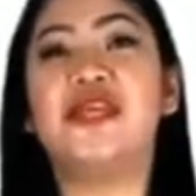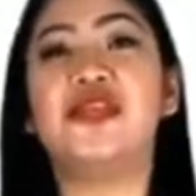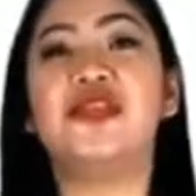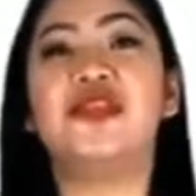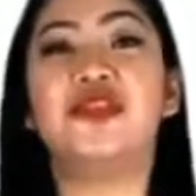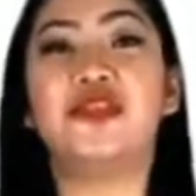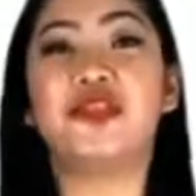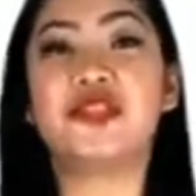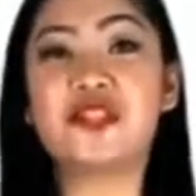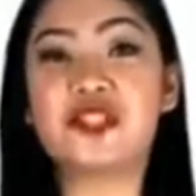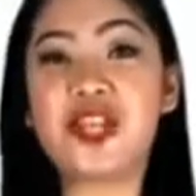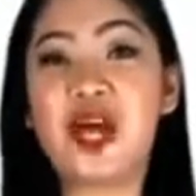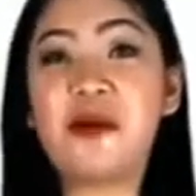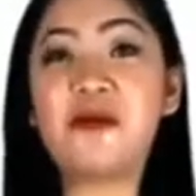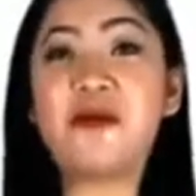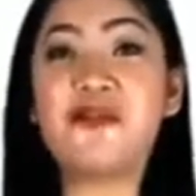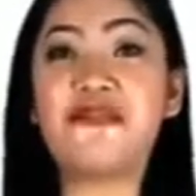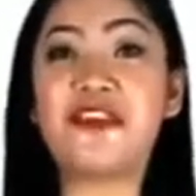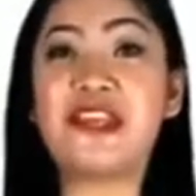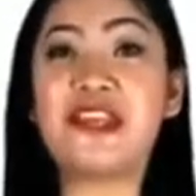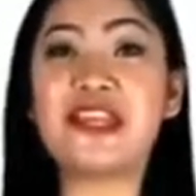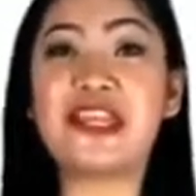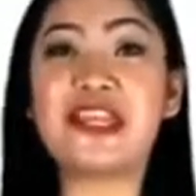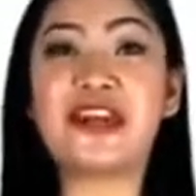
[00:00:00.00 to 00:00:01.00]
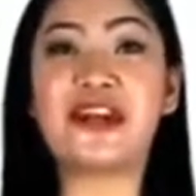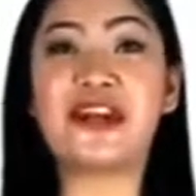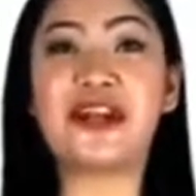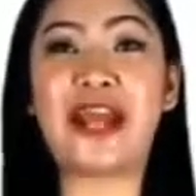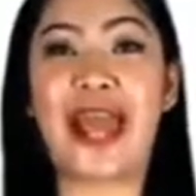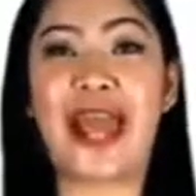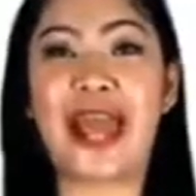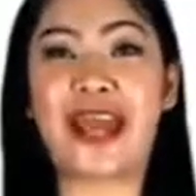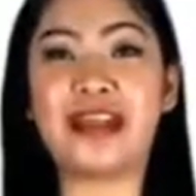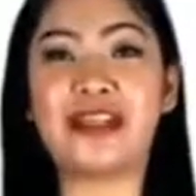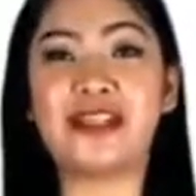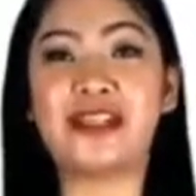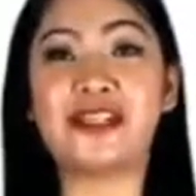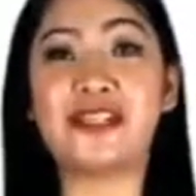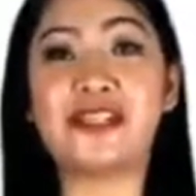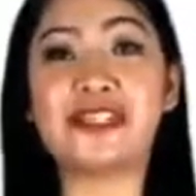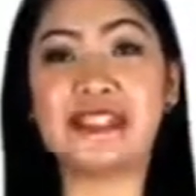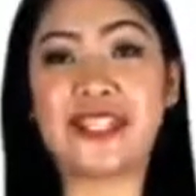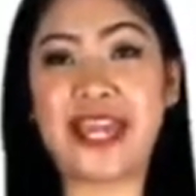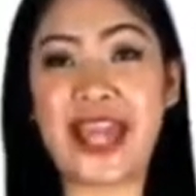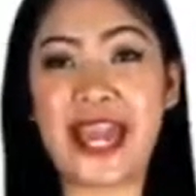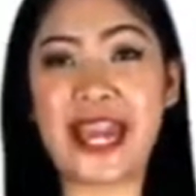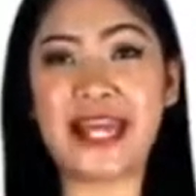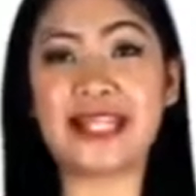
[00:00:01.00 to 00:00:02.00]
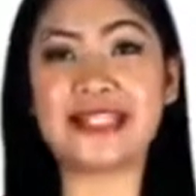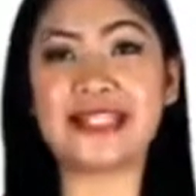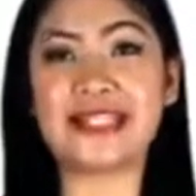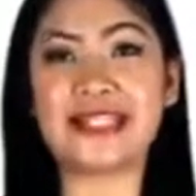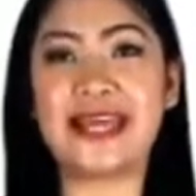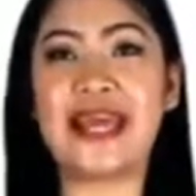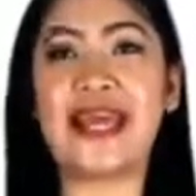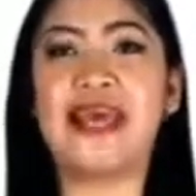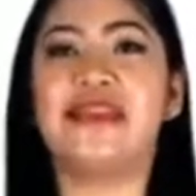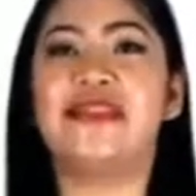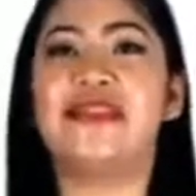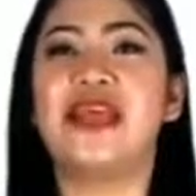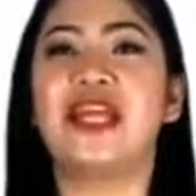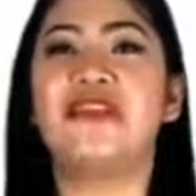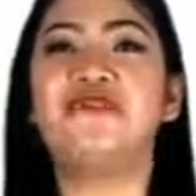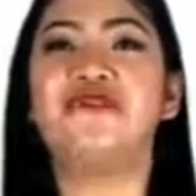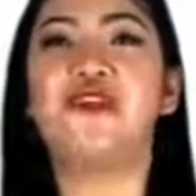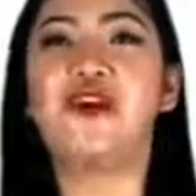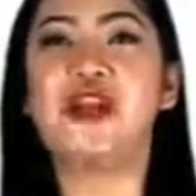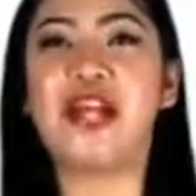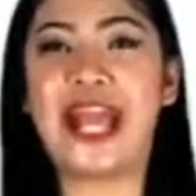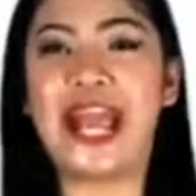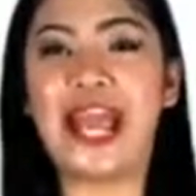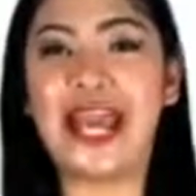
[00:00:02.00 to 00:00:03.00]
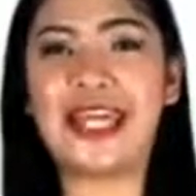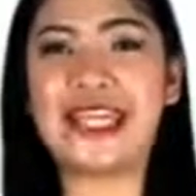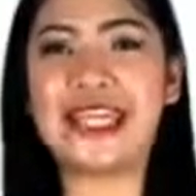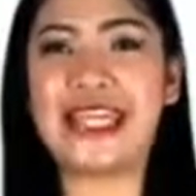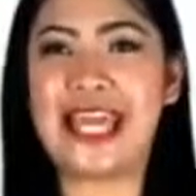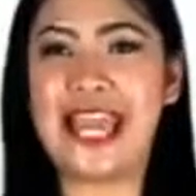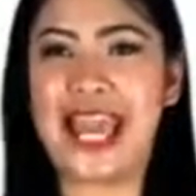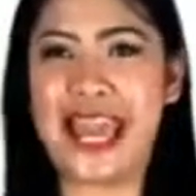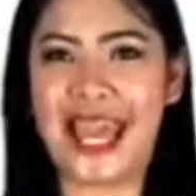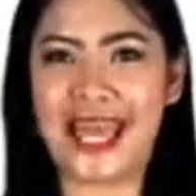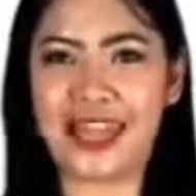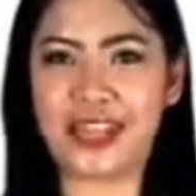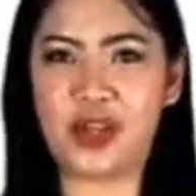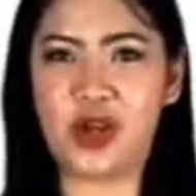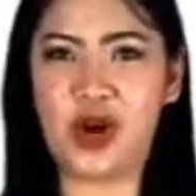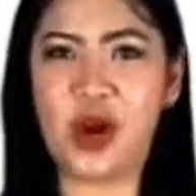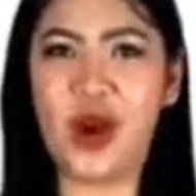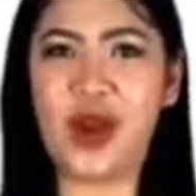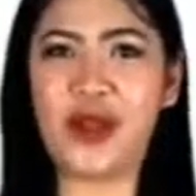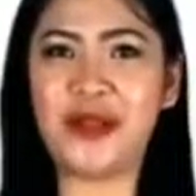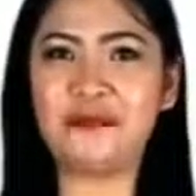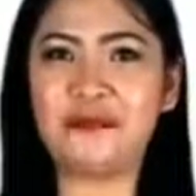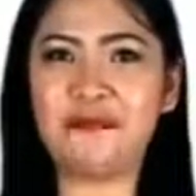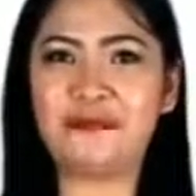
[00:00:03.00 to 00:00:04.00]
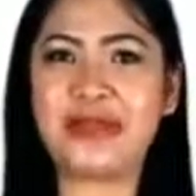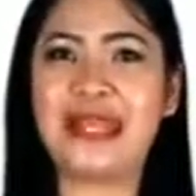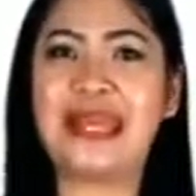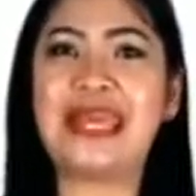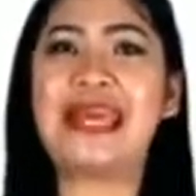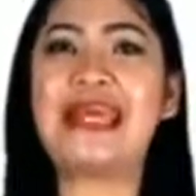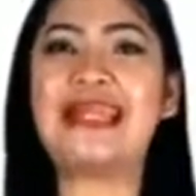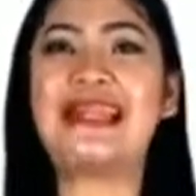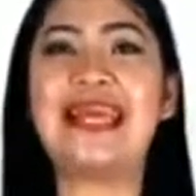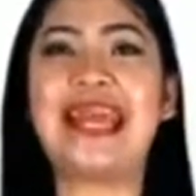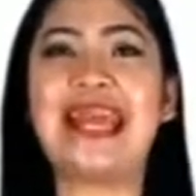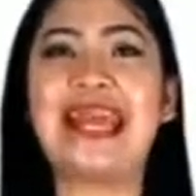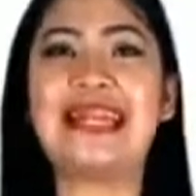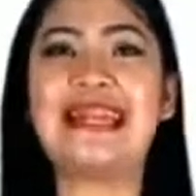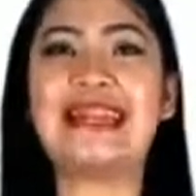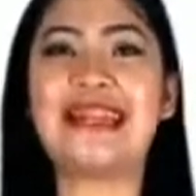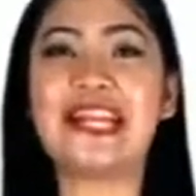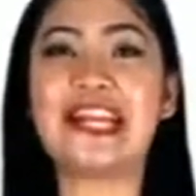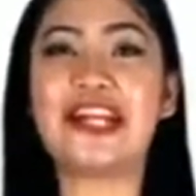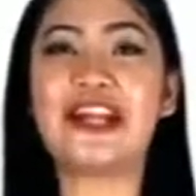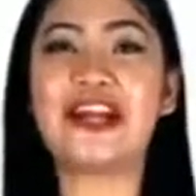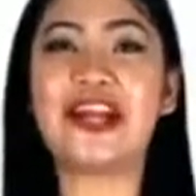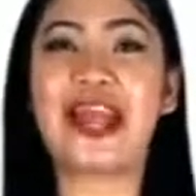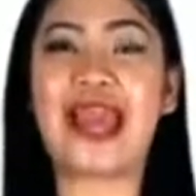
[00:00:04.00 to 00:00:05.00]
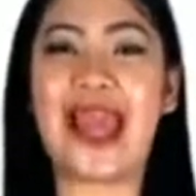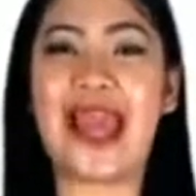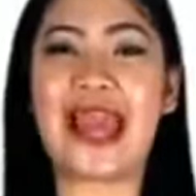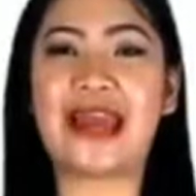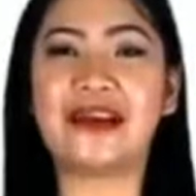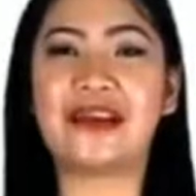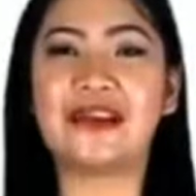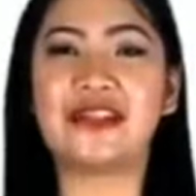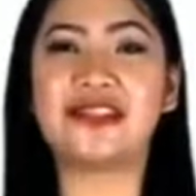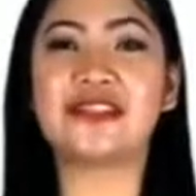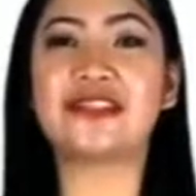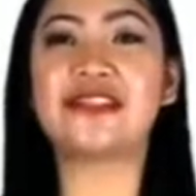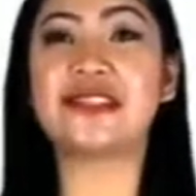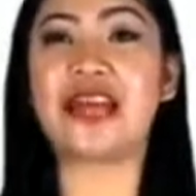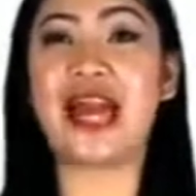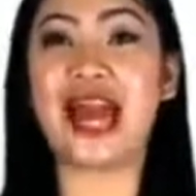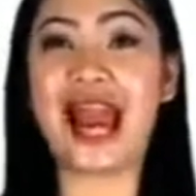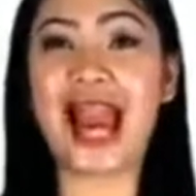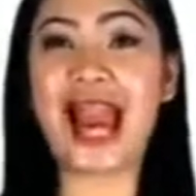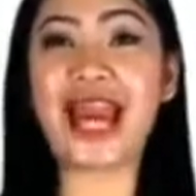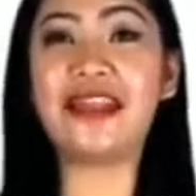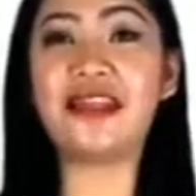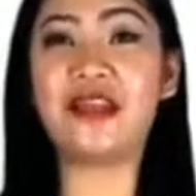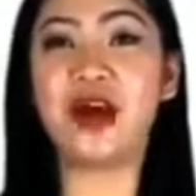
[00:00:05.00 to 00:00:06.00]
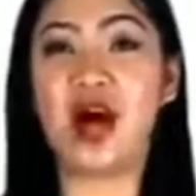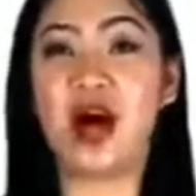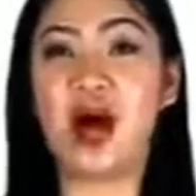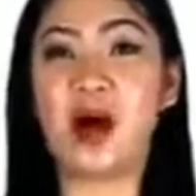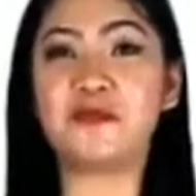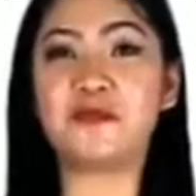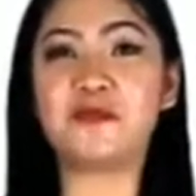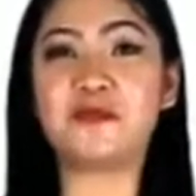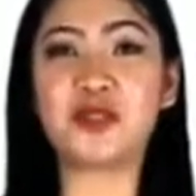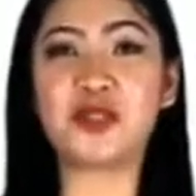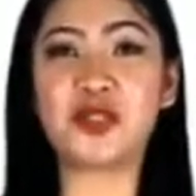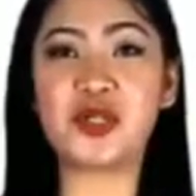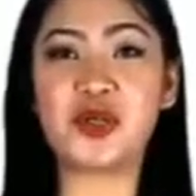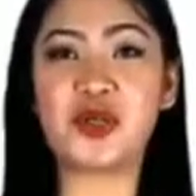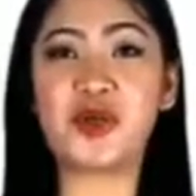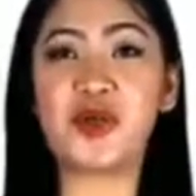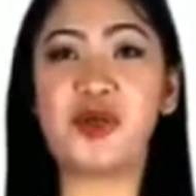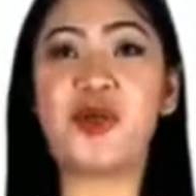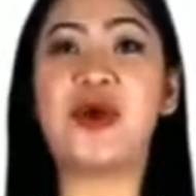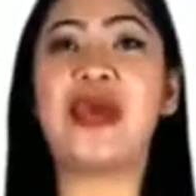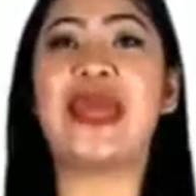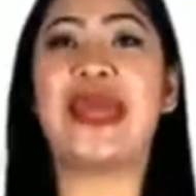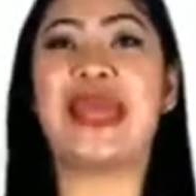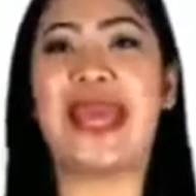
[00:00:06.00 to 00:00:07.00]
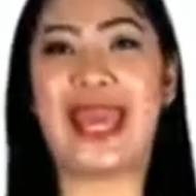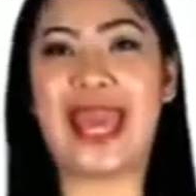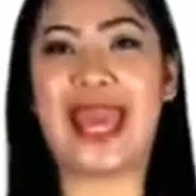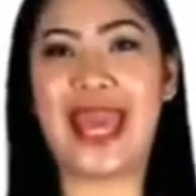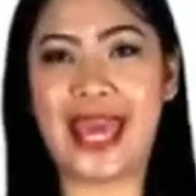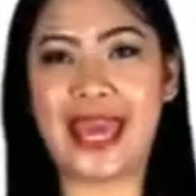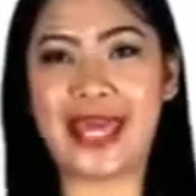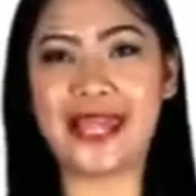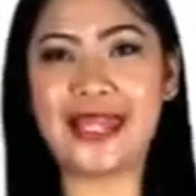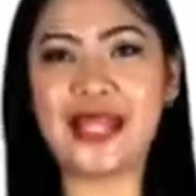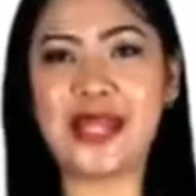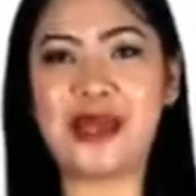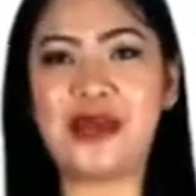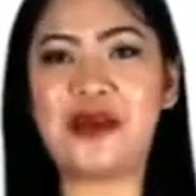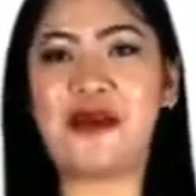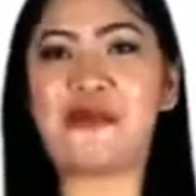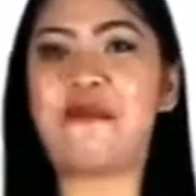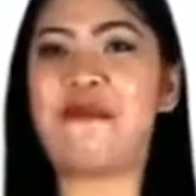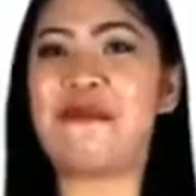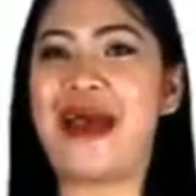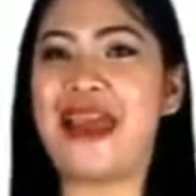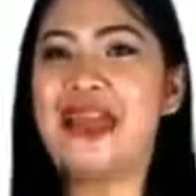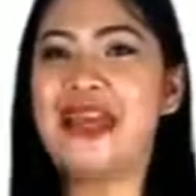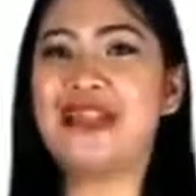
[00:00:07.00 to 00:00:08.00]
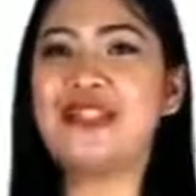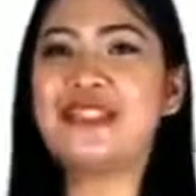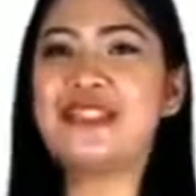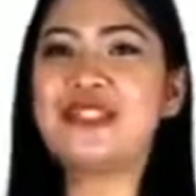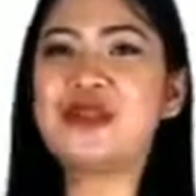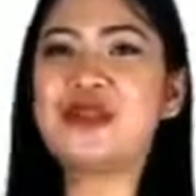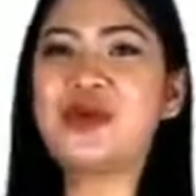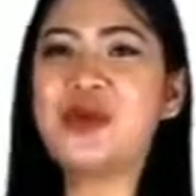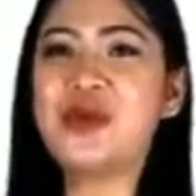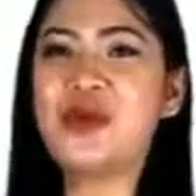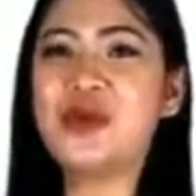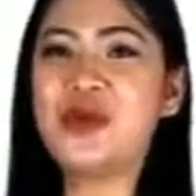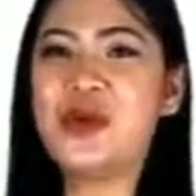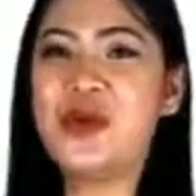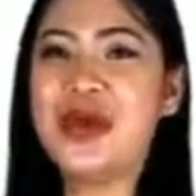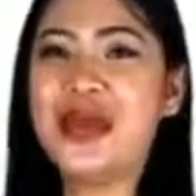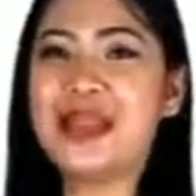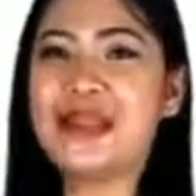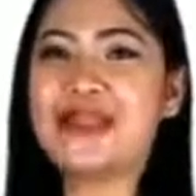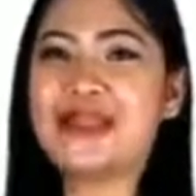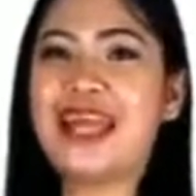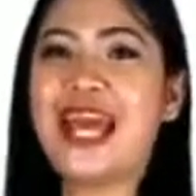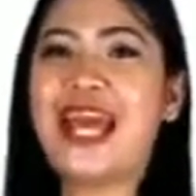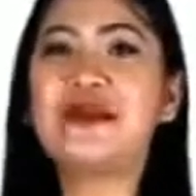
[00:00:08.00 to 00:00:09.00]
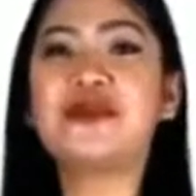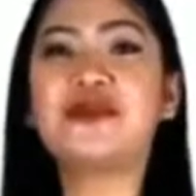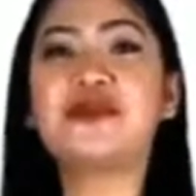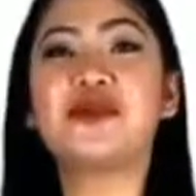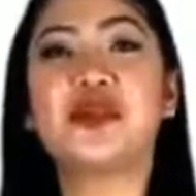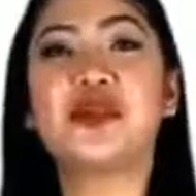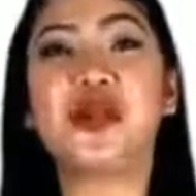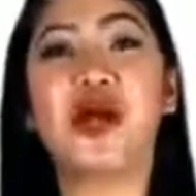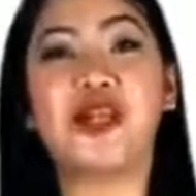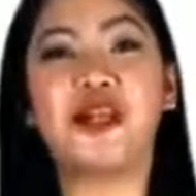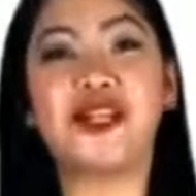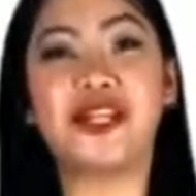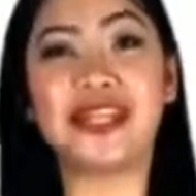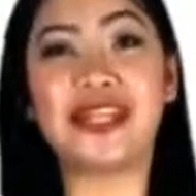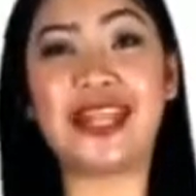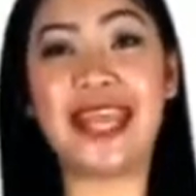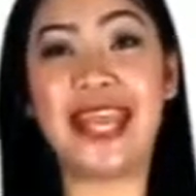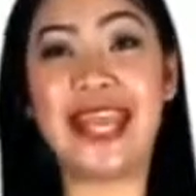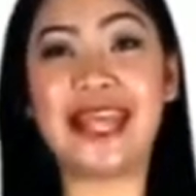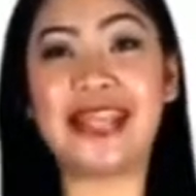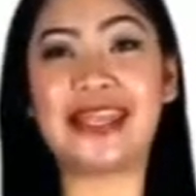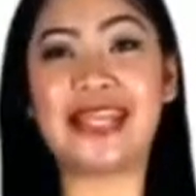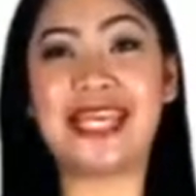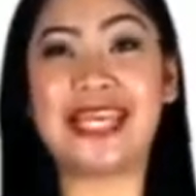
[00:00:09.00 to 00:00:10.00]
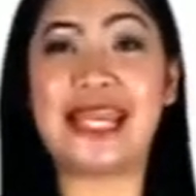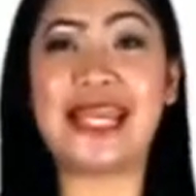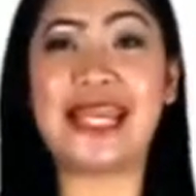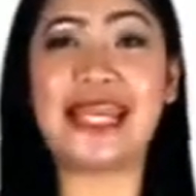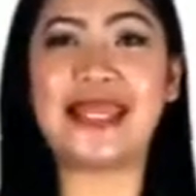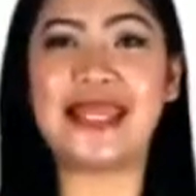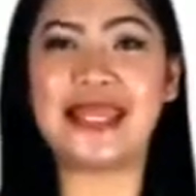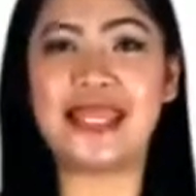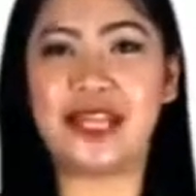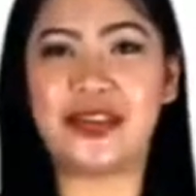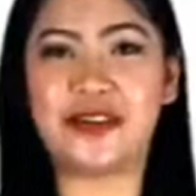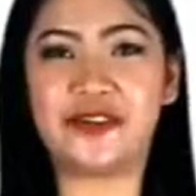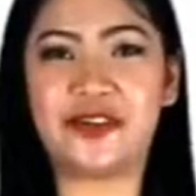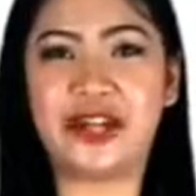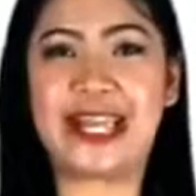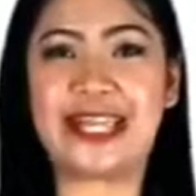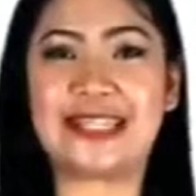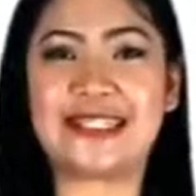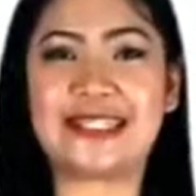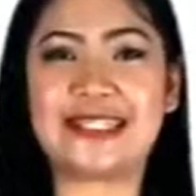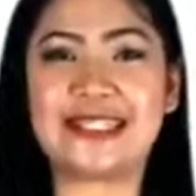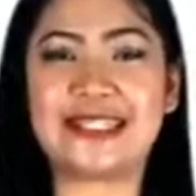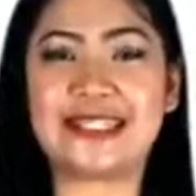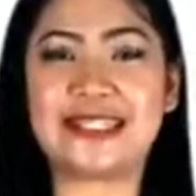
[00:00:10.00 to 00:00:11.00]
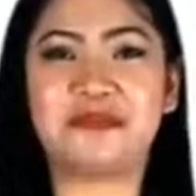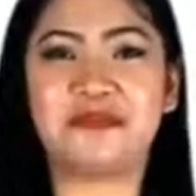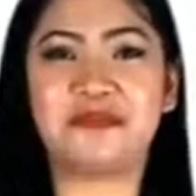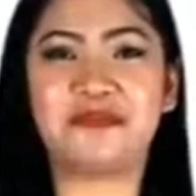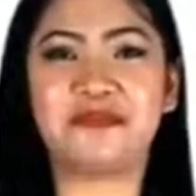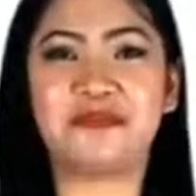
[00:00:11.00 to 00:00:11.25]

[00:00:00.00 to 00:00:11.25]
The sum of interior angles states that for any n-gon, the interior angles add up to n minus 2 times 180 degrees.